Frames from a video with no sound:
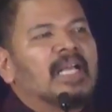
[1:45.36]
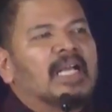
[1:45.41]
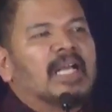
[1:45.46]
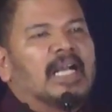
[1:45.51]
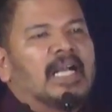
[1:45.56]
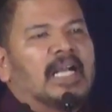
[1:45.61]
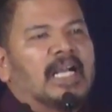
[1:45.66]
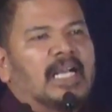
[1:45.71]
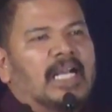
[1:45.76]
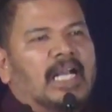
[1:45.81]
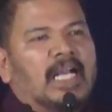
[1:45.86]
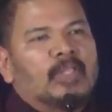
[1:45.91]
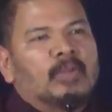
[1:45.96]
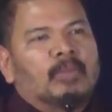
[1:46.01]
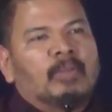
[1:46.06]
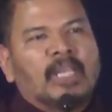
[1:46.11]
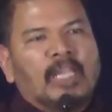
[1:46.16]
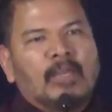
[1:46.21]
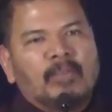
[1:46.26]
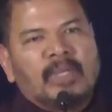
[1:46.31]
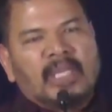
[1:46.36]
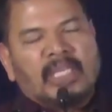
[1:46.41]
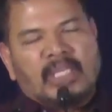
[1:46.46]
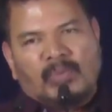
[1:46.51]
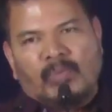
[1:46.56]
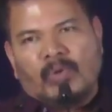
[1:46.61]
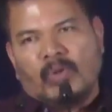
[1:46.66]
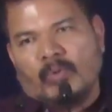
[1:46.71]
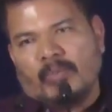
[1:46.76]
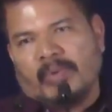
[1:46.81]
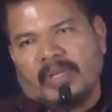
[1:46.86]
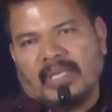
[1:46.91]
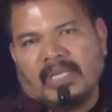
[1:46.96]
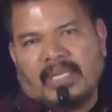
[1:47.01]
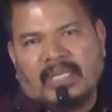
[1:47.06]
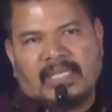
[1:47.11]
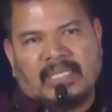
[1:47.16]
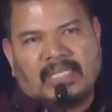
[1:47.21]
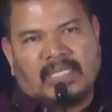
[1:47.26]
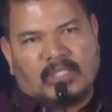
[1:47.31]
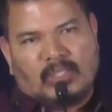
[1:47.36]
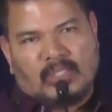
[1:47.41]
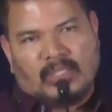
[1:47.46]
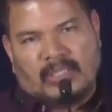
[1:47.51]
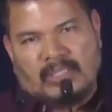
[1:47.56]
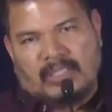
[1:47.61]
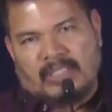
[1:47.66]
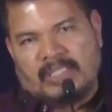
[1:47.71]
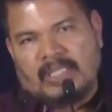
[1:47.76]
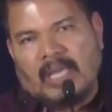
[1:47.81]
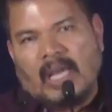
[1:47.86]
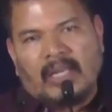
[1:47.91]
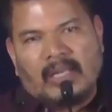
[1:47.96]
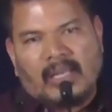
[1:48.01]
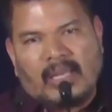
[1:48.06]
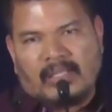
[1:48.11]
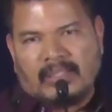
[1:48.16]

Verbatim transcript: swipe at the 2G scam and ministers.